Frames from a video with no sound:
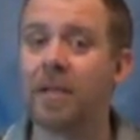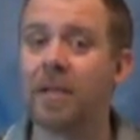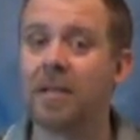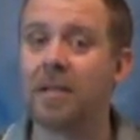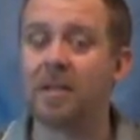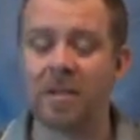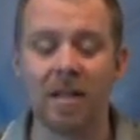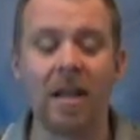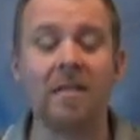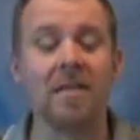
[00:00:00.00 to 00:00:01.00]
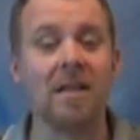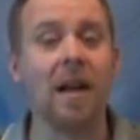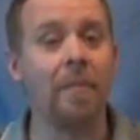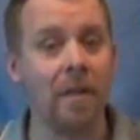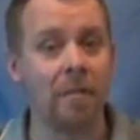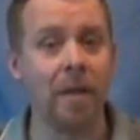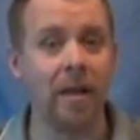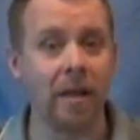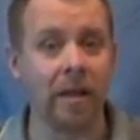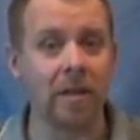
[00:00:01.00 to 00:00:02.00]
is there's a lot of slop in the
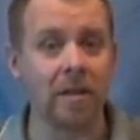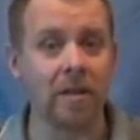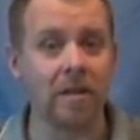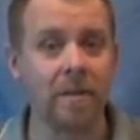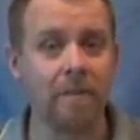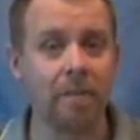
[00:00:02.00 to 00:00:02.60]
blade linkages.